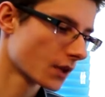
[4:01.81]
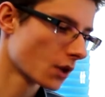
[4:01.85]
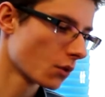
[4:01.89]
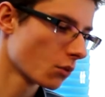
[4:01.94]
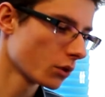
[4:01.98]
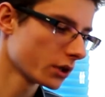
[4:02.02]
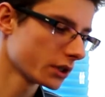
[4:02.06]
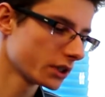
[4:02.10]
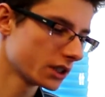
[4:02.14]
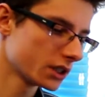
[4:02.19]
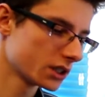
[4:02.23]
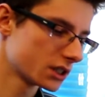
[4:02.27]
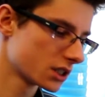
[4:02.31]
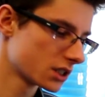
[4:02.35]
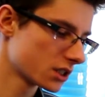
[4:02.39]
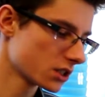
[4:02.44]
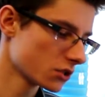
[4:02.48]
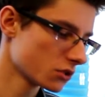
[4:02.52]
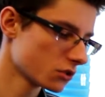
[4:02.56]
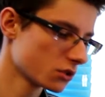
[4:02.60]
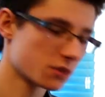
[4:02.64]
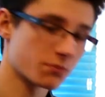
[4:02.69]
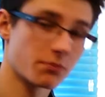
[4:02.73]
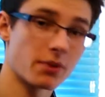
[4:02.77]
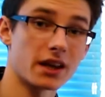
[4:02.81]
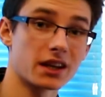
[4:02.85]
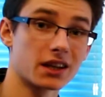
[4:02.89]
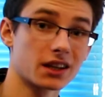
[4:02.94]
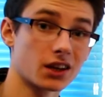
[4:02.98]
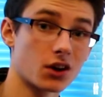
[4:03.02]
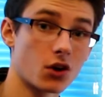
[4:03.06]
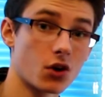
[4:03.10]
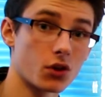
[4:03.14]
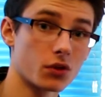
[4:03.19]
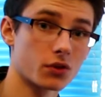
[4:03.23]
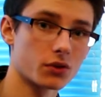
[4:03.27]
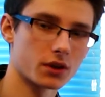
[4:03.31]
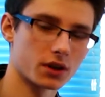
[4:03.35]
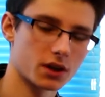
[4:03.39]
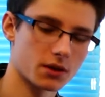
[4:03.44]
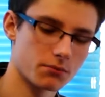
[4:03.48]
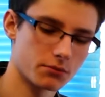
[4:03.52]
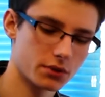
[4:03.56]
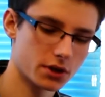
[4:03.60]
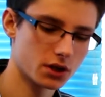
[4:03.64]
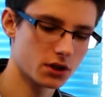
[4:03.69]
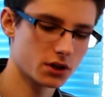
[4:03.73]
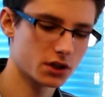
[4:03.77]
What you need to do, depending on the
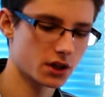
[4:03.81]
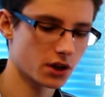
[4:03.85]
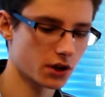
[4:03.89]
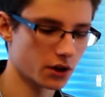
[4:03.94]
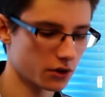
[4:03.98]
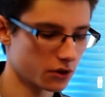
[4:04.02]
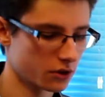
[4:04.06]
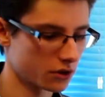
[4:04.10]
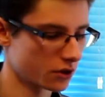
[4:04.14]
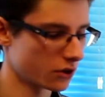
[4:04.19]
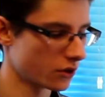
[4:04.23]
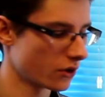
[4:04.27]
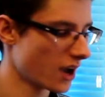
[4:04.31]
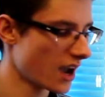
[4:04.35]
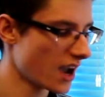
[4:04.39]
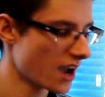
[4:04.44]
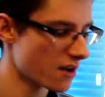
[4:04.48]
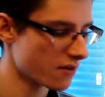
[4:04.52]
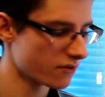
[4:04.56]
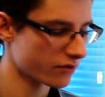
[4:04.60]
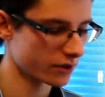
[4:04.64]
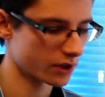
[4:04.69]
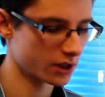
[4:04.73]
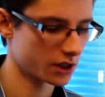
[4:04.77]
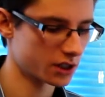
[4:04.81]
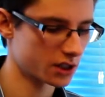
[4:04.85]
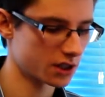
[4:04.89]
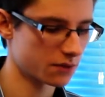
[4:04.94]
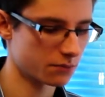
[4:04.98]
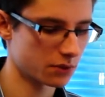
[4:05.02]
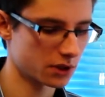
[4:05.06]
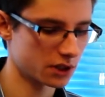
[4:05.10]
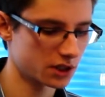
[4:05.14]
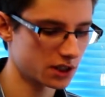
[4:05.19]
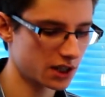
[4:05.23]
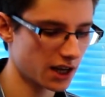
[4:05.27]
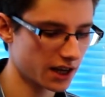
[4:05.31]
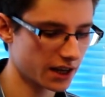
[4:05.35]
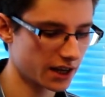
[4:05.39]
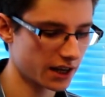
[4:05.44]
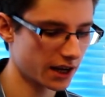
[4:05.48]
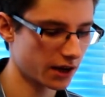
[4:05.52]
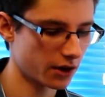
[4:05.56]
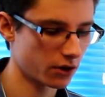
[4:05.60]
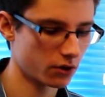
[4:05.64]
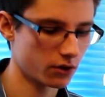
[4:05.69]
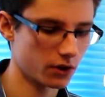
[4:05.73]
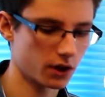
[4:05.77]
computer you have, is simply take
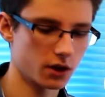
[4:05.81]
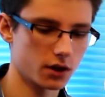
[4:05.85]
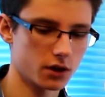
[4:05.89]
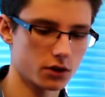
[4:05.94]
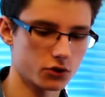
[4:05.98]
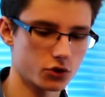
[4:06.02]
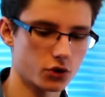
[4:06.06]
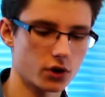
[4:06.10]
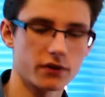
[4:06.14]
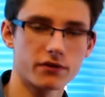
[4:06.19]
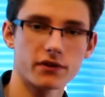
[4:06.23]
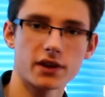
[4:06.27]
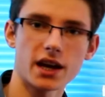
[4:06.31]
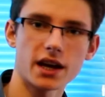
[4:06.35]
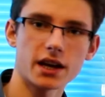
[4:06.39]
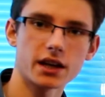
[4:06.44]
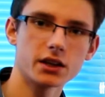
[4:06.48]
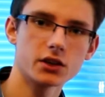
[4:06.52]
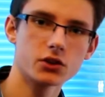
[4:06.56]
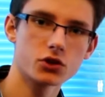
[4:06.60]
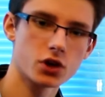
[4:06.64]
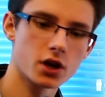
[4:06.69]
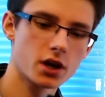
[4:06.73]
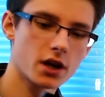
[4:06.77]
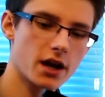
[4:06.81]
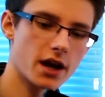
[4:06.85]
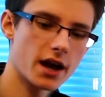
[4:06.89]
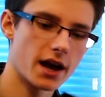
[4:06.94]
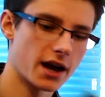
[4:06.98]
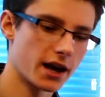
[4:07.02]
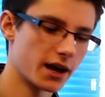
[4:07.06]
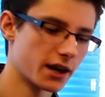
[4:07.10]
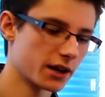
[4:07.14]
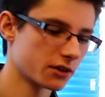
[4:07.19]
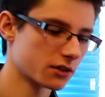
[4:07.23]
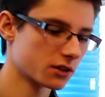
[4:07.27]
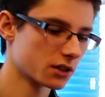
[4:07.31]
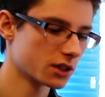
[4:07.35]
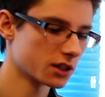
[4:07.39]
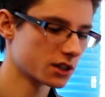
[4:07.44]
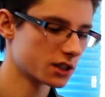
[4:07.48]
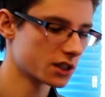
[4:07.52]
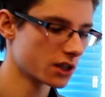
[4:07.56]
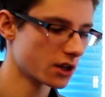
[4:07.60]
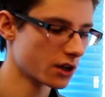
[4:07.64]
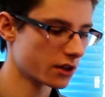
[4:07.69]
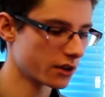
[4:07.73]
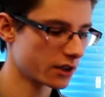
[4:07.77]
out the hard drive cage and
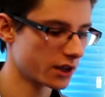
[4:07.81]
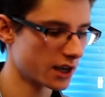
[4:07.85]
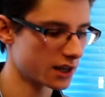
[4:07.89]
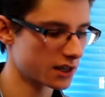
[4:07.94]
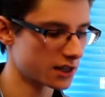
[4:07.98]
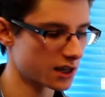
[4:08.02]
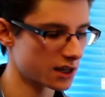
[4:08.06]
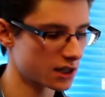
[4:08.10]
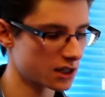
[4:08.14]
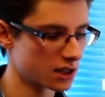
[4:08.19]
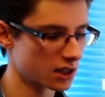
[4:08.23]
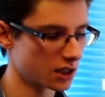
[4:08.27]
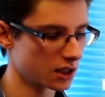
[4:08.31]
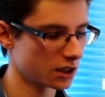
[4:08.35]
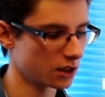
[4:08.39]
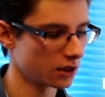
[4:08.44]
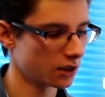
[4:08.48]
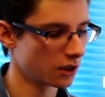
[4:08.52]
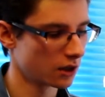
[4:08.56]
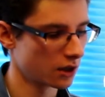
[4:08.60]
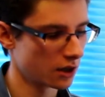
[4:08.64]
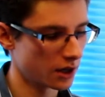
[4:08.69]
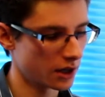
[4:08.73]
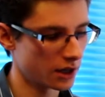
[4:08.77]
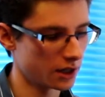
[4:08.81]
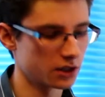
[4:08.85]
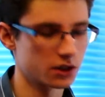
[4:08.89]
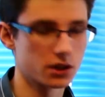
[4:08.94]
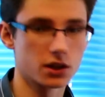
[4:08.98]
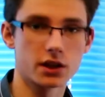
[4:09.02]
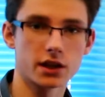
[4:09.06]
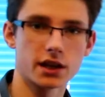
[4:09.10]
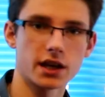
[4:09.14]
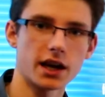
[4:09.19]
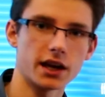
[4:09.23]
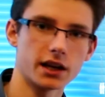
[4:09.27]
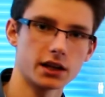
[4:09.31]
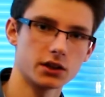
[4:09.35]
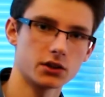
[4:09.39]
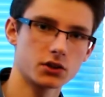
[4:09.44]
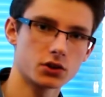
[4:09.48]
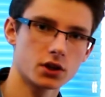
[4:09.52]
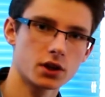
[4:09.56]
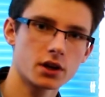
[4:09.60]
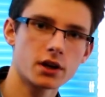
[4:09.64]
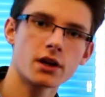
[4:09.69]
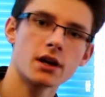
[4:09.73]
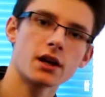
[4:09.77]
insert the S S D into the
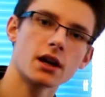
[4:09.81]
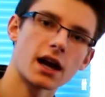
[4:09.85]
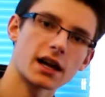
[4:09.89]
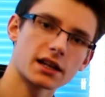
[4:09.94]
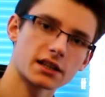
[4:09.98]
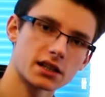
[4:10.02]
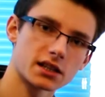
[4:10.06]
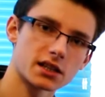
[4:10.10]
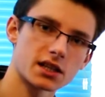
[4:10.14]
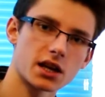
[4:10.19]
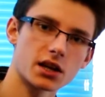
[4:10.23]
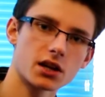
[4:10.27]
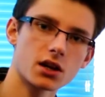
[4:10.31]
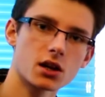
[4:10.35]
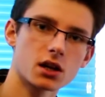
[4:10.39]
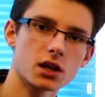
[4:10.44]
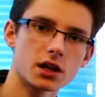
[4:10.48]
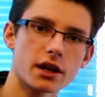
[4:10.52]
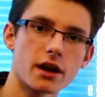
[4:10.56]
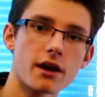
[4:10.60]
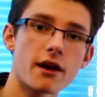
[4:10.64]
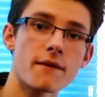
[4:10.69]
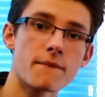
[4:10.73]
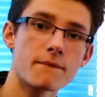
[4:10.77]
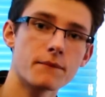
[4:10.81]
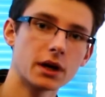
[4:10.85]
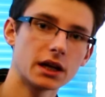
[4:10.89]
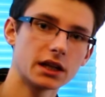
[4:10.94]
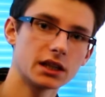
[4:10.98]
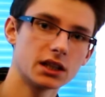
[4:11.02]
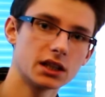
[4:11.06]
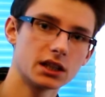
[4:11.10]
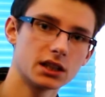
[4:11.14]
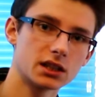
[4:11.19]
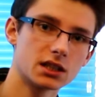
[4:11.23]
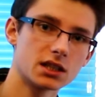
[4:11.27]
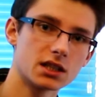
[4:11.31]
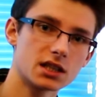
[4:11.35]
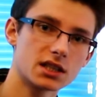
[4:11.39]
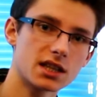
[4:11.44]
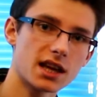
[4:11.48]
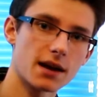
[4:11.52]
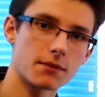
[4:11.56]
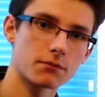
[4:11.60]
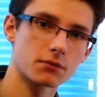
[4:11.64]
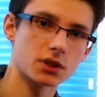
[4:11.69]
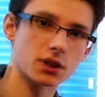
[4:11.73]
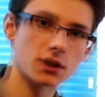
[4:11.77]
cage. As I said earlier, it may need an
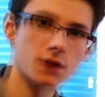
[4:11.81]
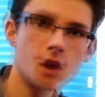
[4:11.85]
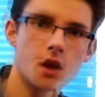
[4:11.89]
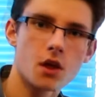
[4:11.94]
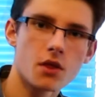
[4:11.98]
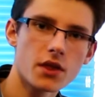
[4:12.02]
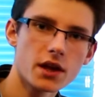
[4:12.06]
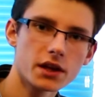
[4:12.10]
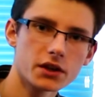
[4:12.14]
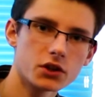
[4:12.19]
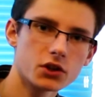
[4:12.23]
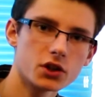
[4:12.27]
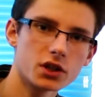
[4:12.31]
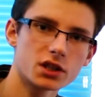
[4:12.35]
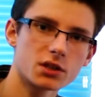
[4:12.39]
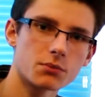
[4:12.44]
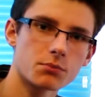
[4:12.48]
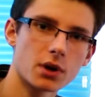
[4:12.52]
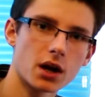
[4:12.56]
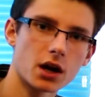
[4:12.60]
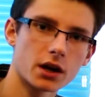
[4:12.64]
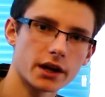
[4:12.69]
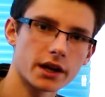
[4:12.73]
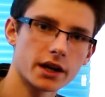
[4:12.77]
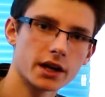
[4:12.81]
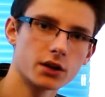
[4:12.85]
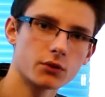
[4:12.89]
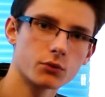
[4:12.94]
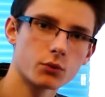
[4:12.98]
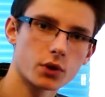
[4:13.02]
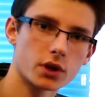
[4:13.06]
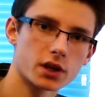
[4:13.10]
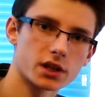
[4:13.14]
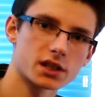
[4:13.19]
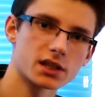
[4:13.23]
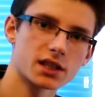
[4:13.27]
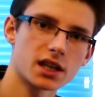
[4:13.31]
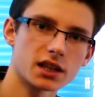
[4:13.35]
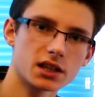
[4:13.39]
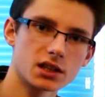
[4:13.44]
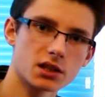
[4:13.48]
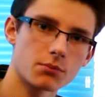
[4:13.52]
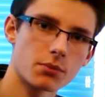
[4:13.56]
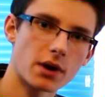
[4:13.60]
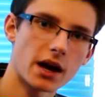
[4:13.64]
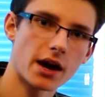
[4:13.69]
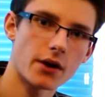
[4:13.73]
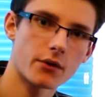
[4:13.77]
adapter. Then you need to plug it in with a
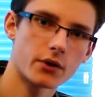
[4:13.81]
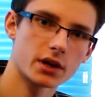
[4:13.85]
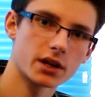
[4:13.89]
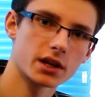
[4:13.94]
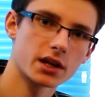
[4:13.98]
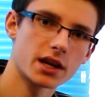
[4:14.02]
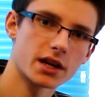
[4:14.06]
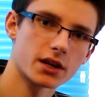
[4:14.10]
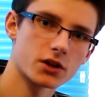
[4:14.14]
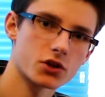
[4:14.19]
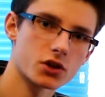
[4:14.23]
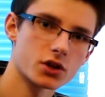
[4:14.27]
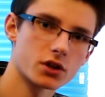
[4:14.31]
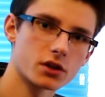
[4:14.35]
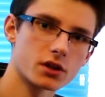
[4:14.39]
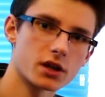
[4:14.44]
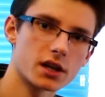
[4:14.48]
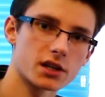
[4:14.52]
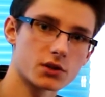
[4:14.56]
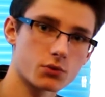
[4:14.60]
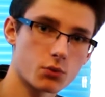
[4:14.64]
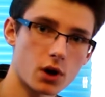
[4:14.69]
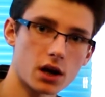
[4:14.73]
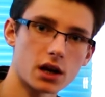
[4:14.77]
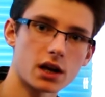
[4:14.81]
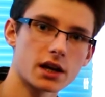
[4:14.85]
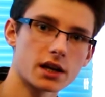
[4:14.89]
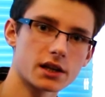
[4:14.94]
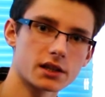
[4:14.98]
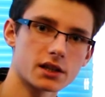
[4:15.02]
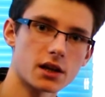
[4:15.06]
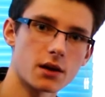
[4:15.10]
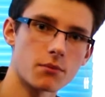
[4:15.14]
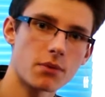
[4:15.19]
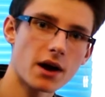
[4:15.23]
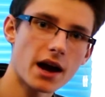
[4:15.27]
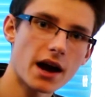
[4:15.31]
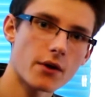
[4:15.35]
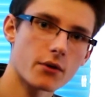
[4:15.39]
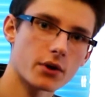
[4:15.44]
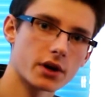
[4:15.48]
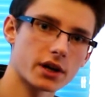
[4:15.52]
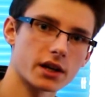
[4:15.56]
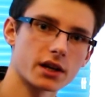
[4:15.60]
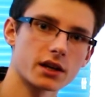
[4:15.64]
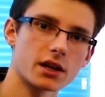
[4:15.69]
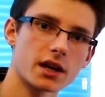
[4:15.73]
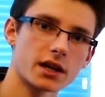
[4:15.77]
SATA power connection, as well as a power
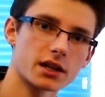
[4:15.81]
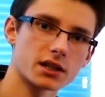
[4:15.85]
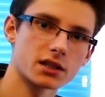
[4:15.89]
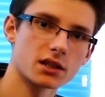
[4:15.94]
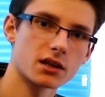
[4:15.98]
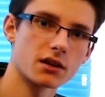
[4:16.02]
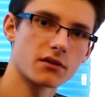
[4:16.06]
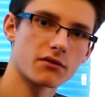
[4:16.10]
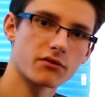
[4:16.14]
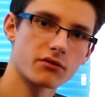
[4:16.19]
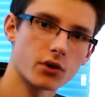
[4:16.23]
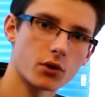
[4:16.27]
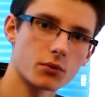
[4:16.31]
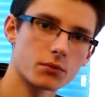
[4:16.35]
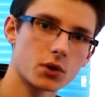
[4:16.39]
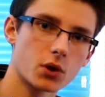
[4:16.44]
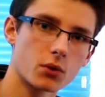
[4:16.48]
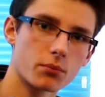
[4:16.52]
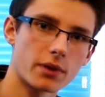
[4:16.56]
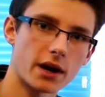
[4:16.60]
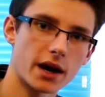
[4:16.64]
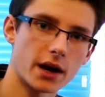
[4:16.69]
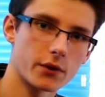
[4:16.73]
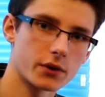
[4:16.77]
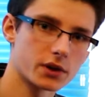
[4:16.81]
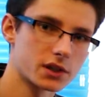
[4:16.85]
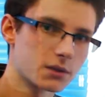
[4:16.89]
connector from your power